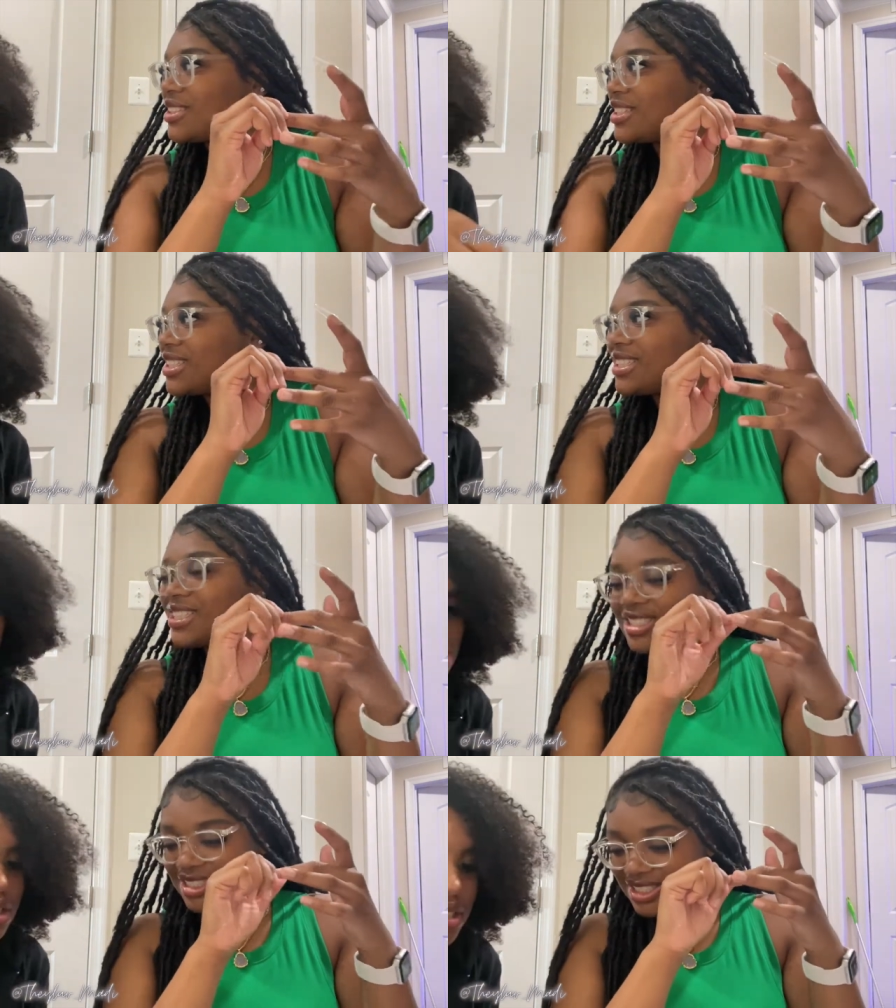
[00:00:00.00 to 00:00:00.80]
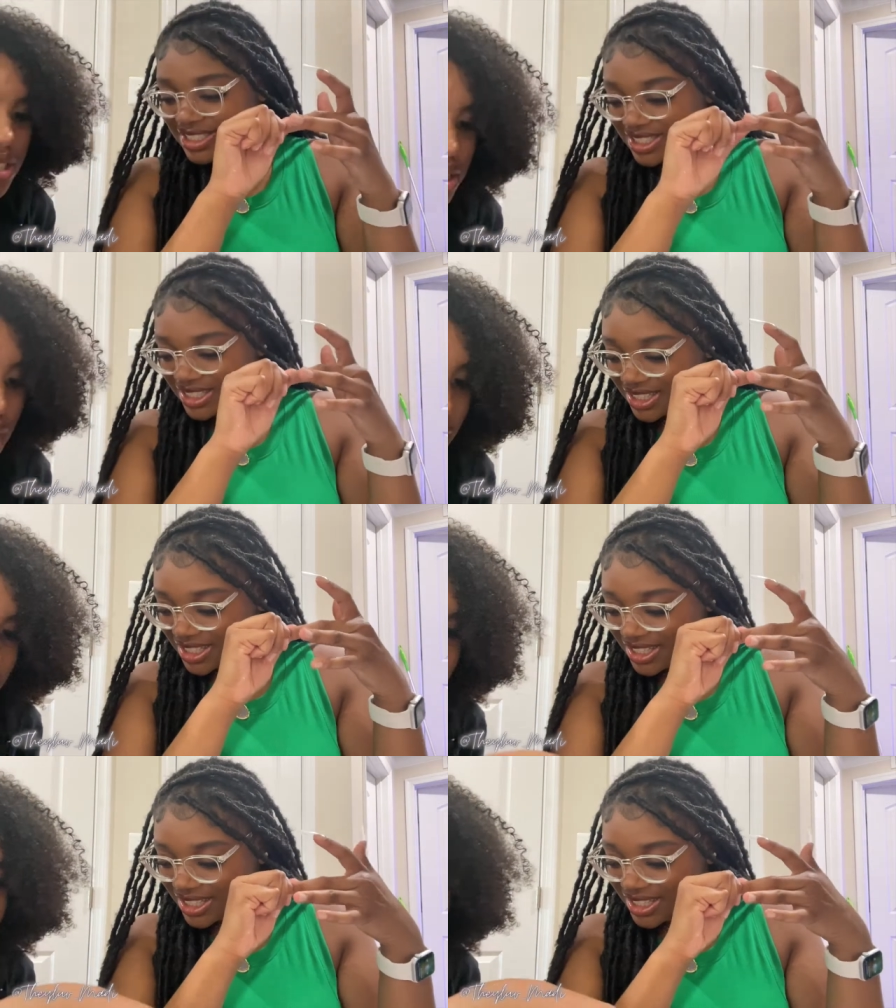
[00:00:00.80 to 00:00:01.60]
No, she just does not
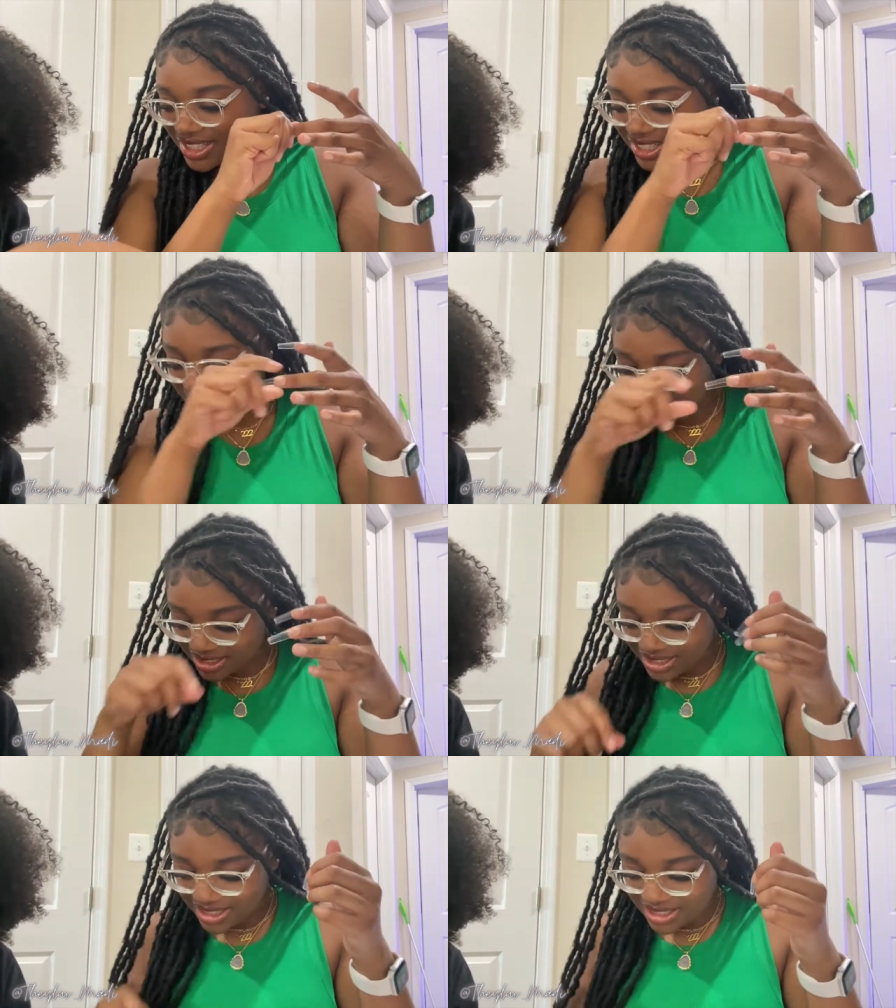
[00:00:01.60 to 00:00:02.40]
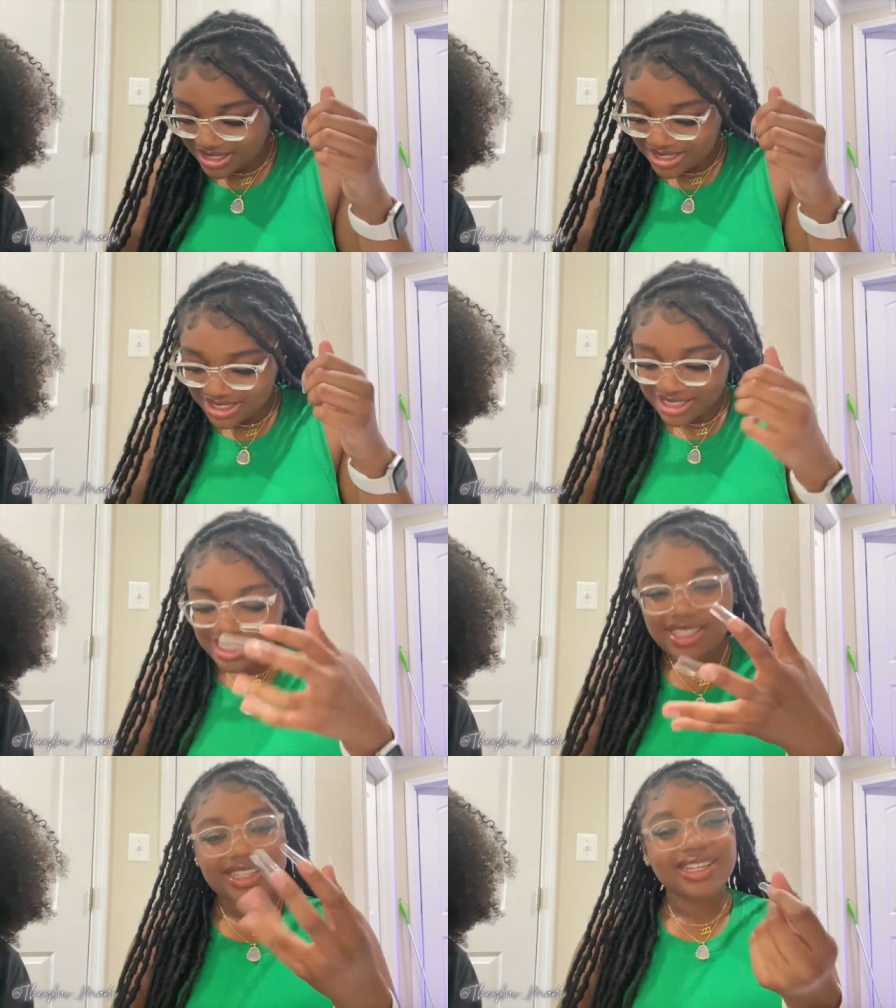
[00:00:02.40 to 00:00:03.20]
like it. She think it's ghetto.
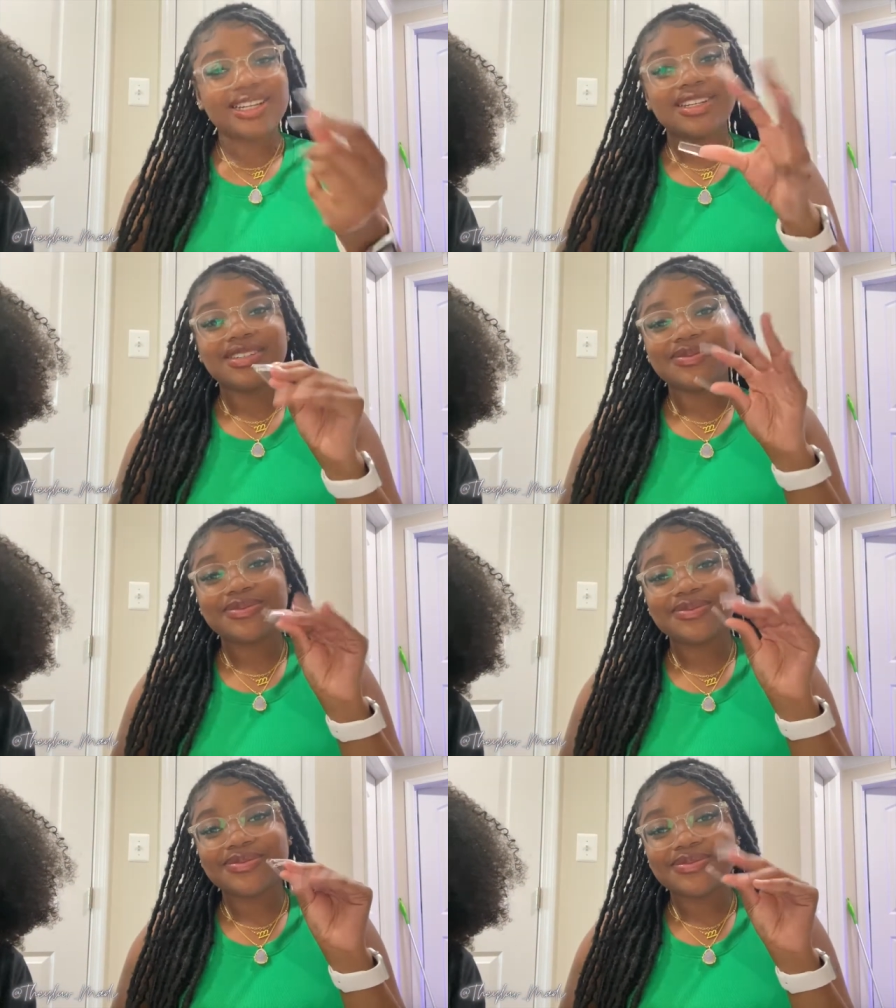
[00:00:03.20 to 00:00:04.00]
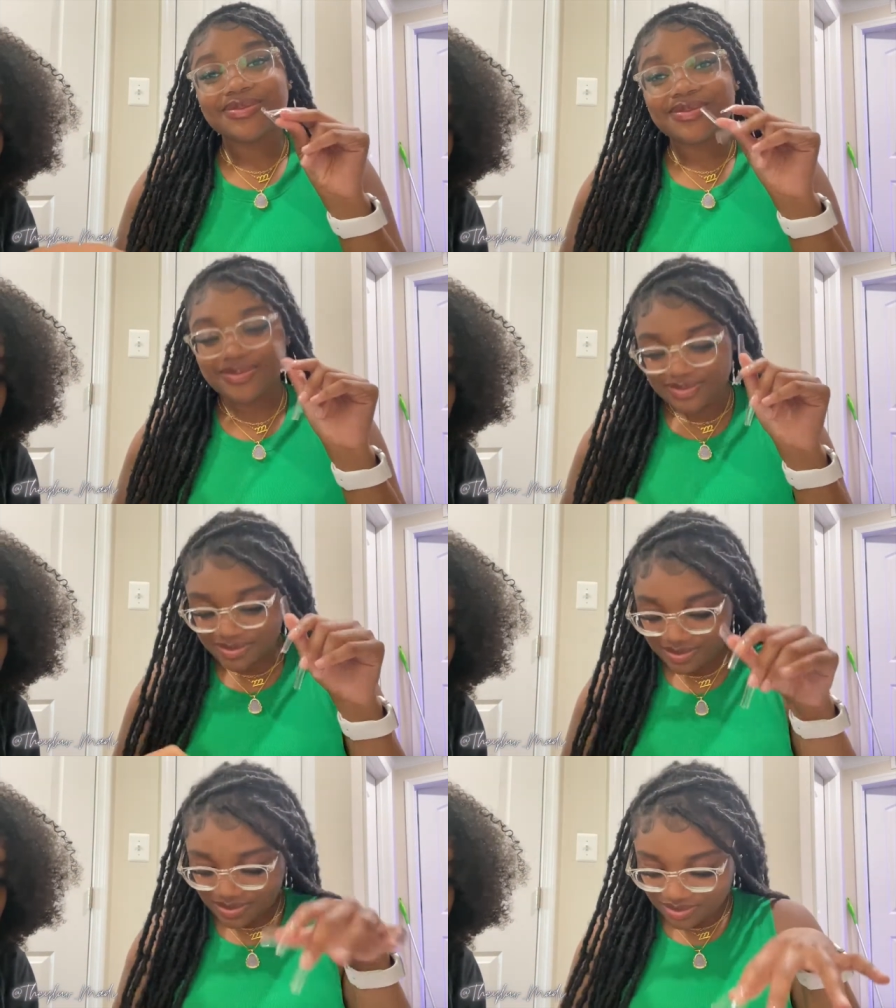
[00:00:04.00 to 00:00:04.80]
What is it? Two? She
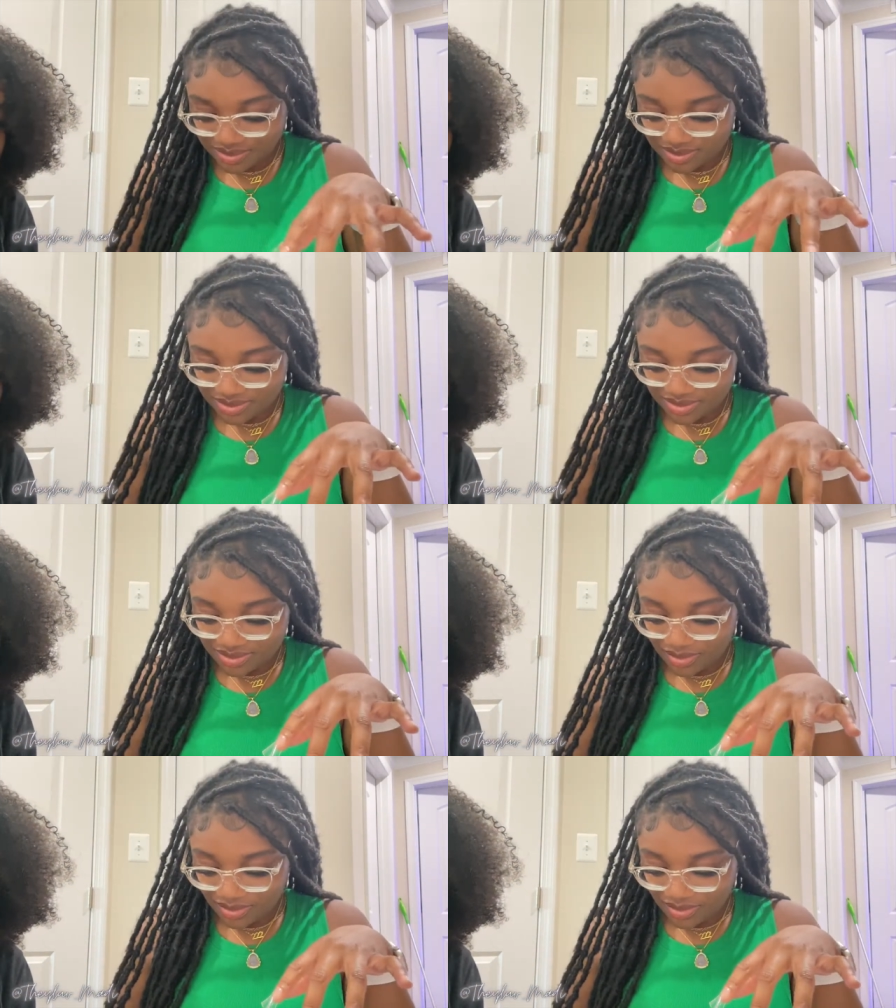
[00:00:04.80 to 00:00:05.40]
think it's ghetto.